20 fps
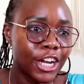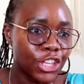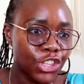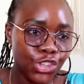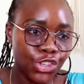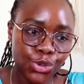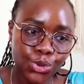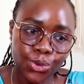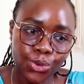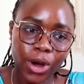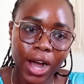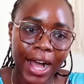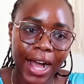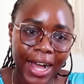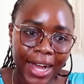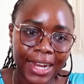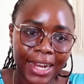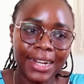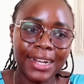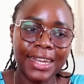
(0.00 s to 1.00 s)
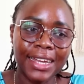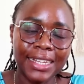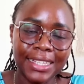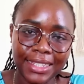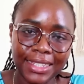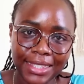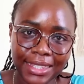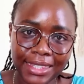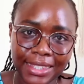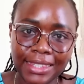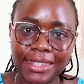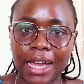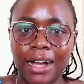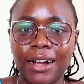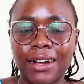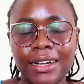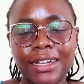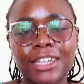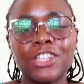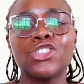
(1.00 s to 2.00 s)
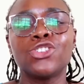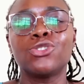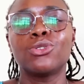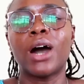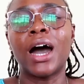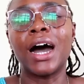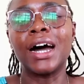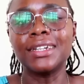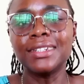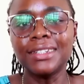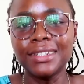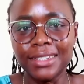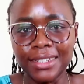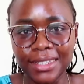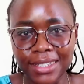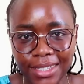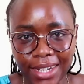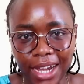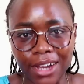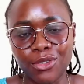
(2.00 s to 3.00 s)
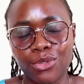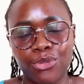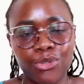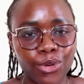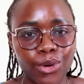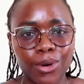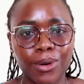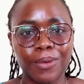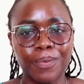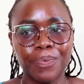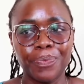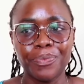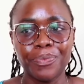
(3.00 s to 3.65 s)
You are sunk. You are done for.